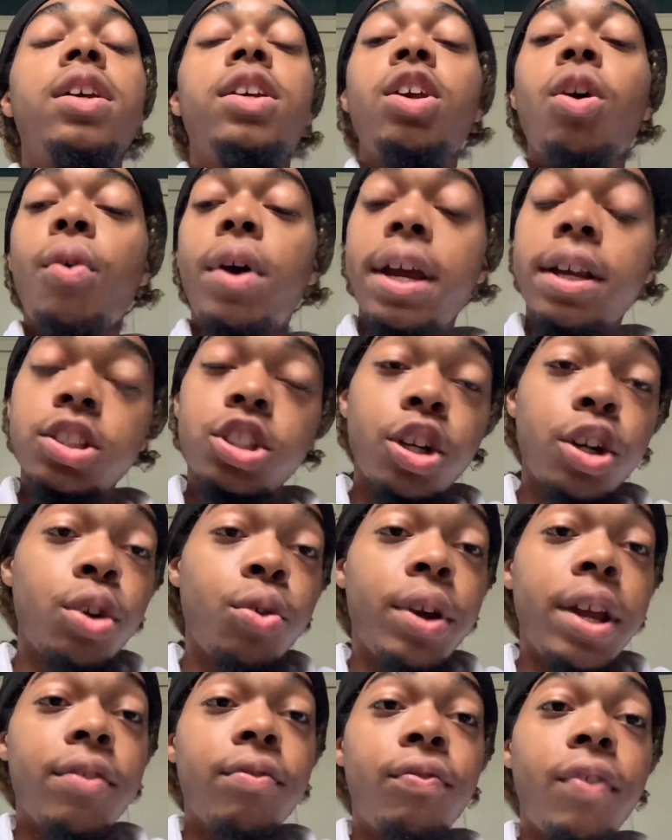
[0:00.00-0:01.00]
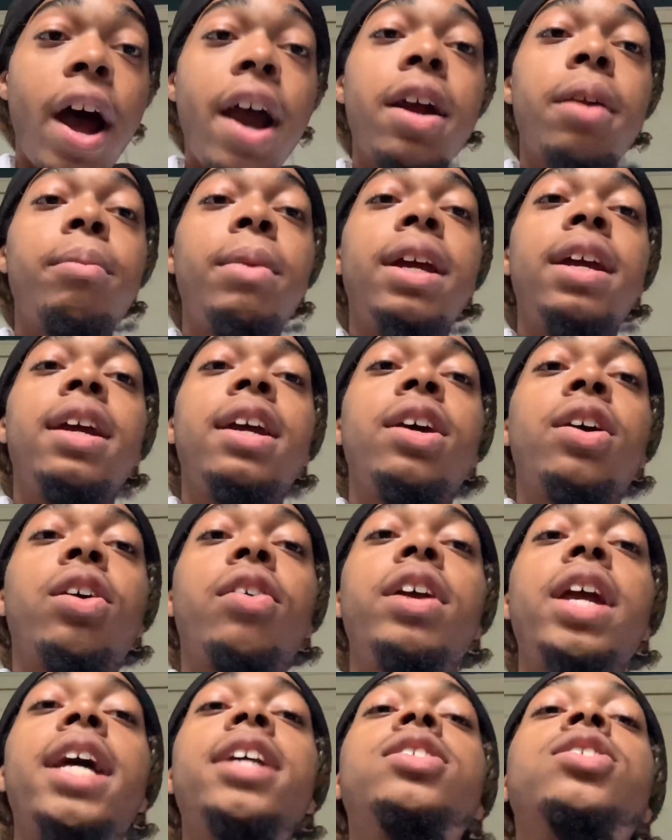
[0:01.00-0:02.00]
Your internal environment
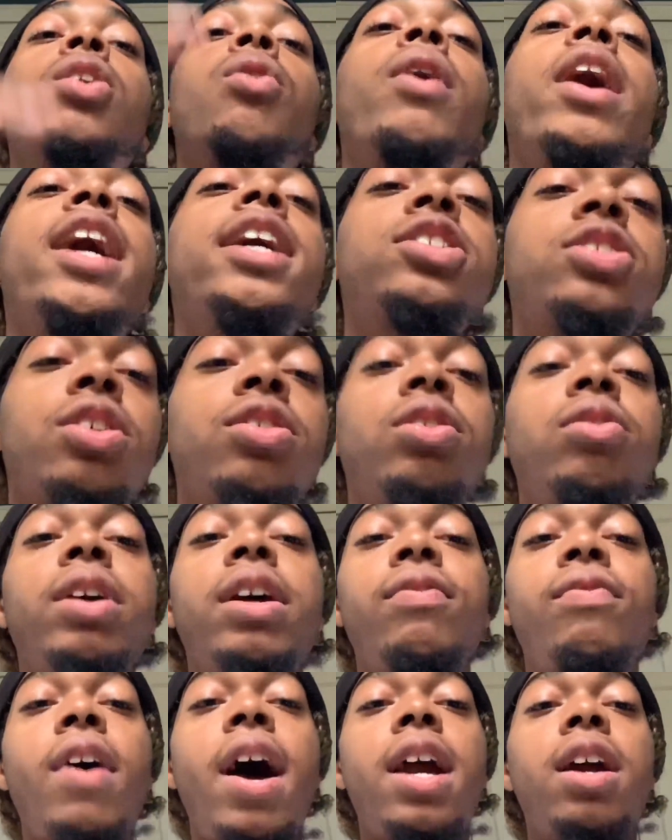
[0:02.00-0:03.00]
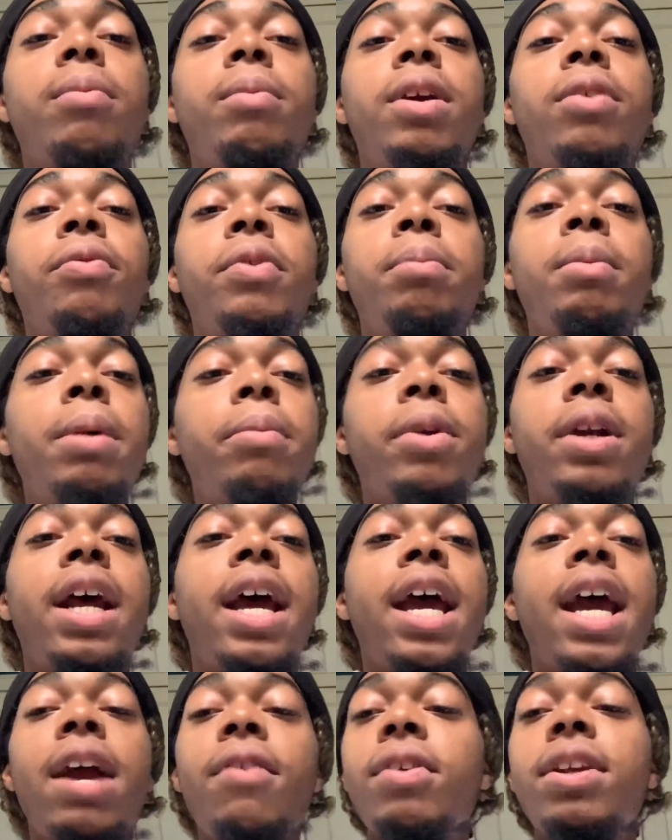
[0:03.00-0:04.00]
creates your external environment. Remember
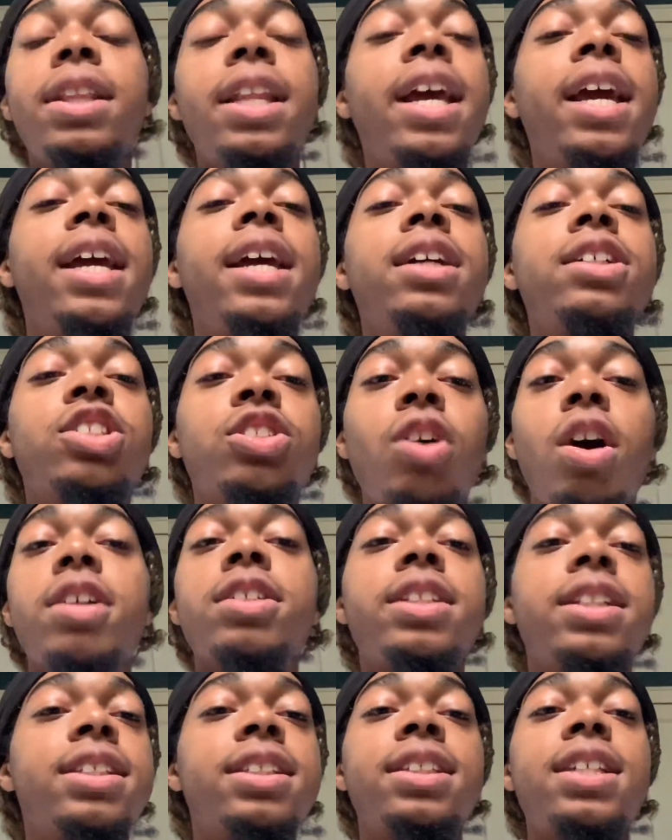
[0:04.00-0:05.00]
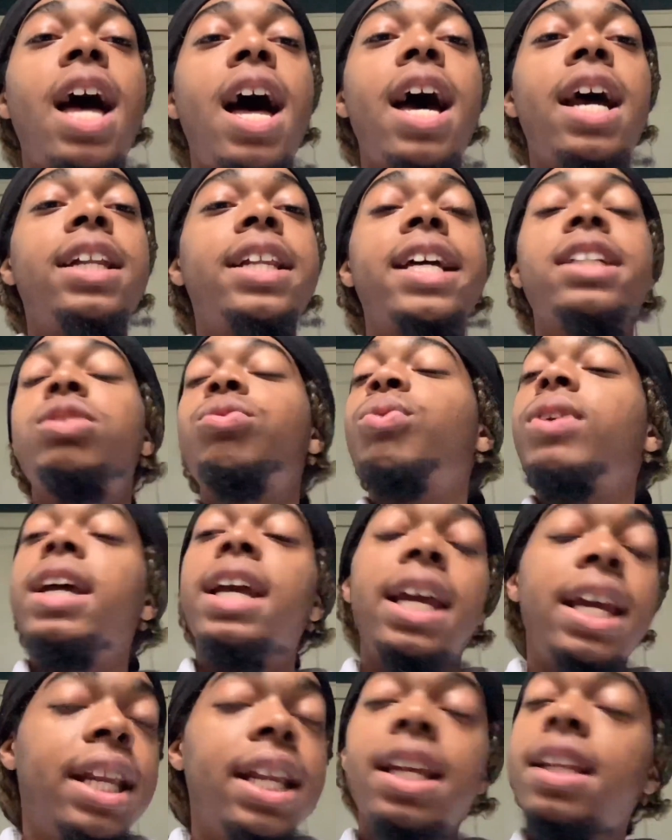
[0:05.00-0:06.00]
that everything starts inside. That's
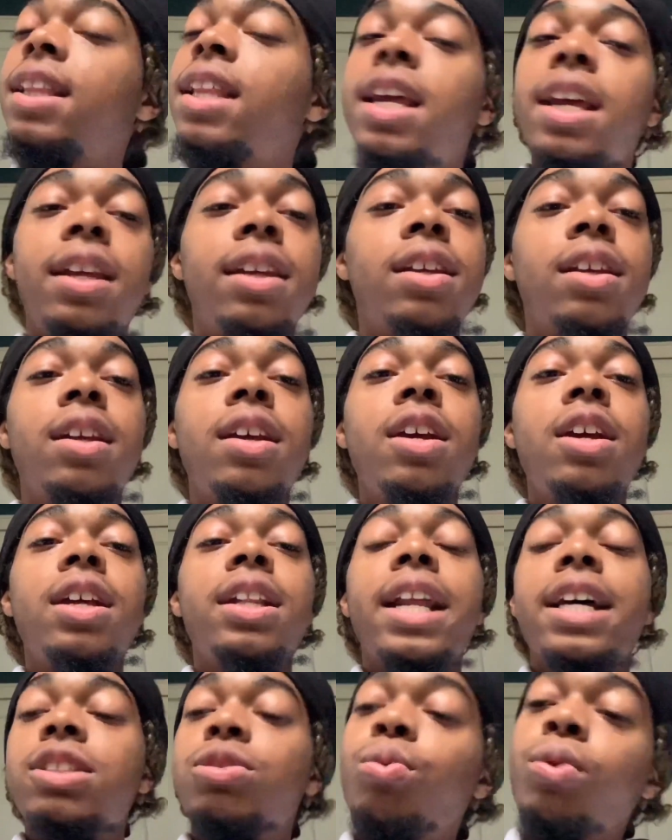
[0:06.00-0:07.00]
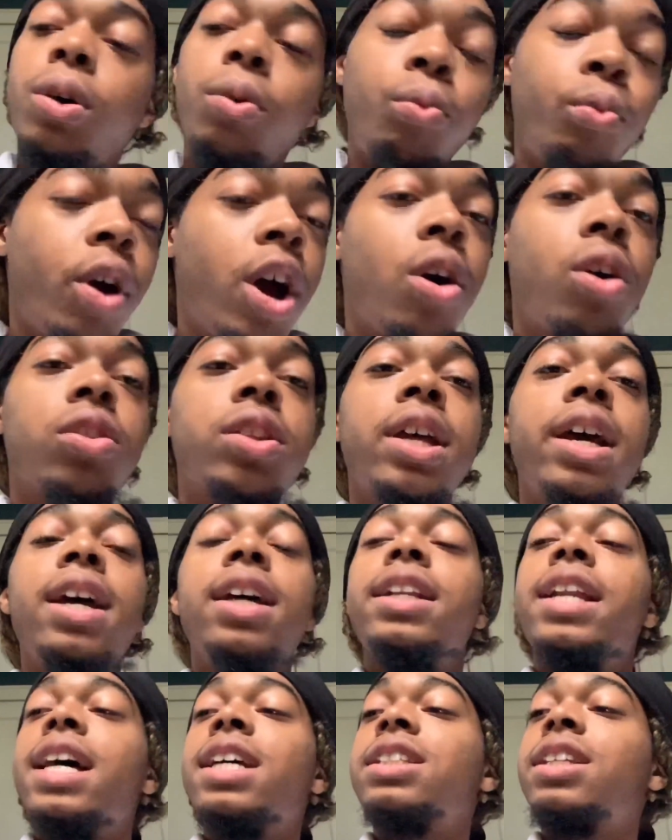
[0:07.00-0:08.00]
with anything. That's with wealth.
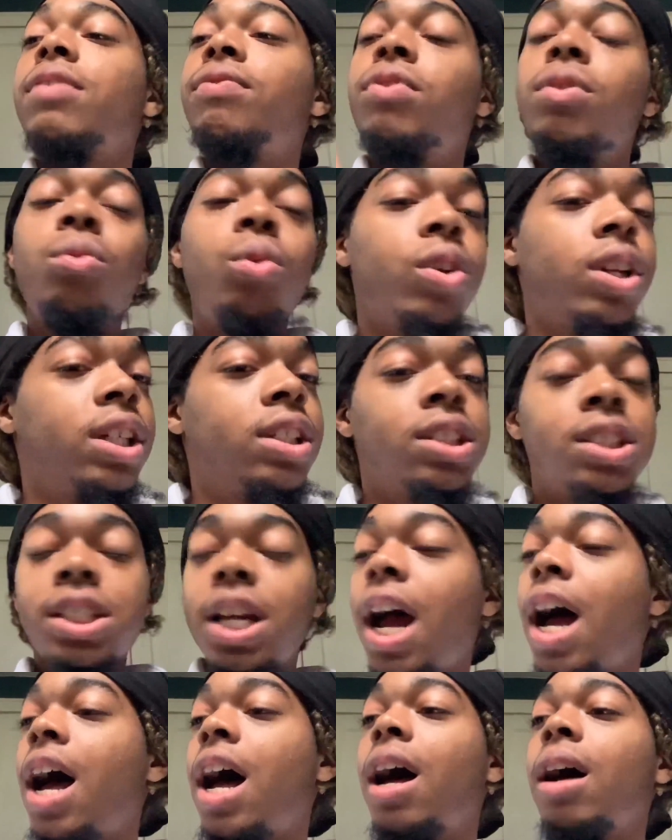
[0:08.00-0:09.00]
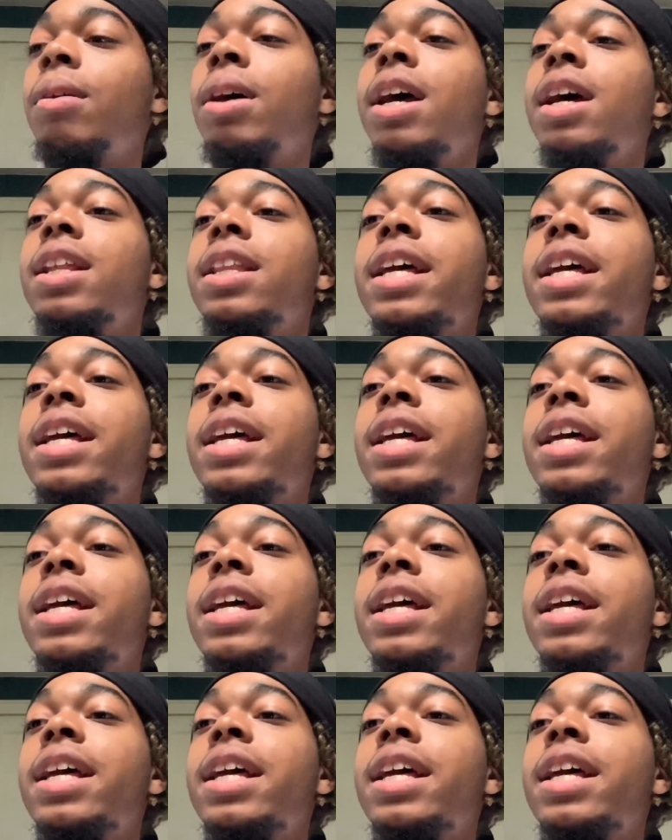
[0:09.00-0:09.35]
That's if you want a job.